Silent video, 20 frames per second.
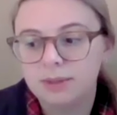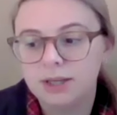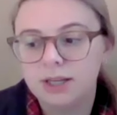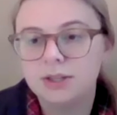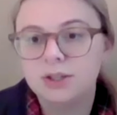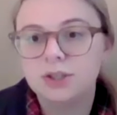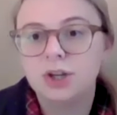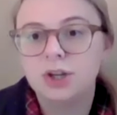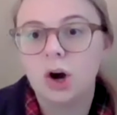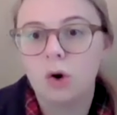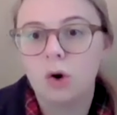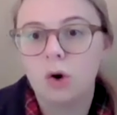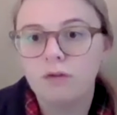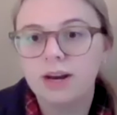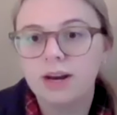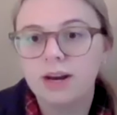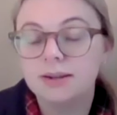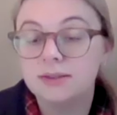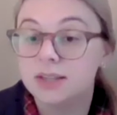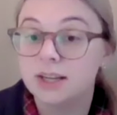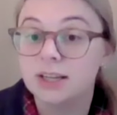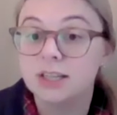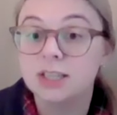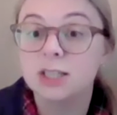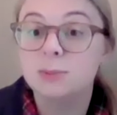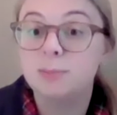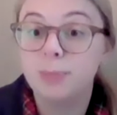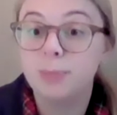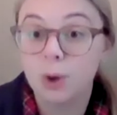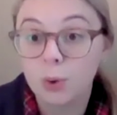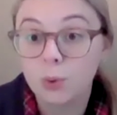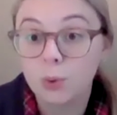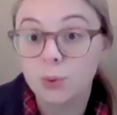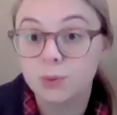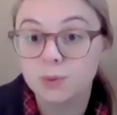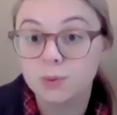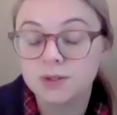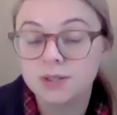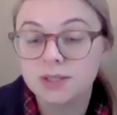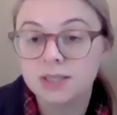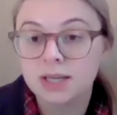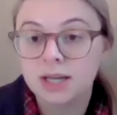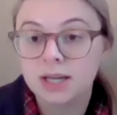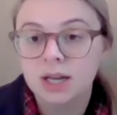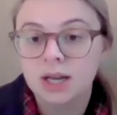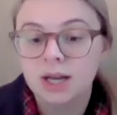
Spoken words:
because COVID has exposed